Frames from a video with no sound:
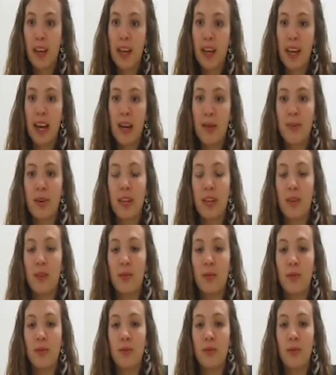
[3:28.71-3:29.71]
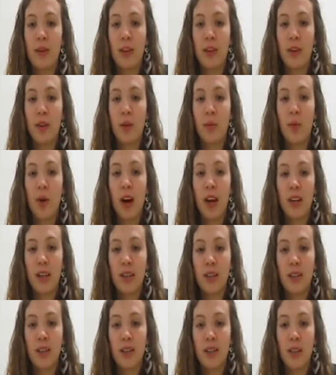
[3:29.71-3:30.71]
And I mean, whether you want
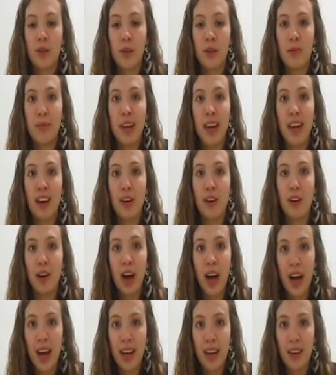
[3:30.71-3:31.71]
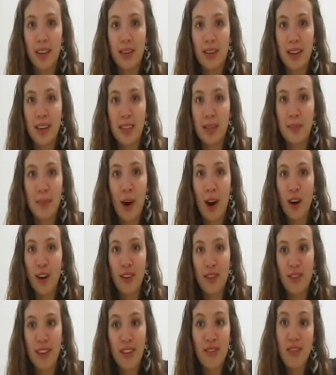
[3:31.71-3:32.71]
to admit it or not, that's a
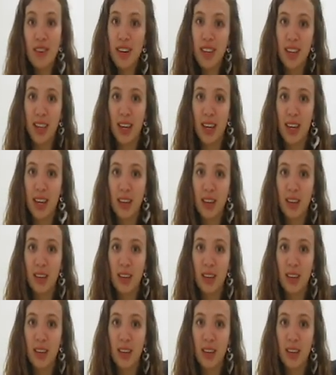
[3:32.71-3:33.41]
part of everything.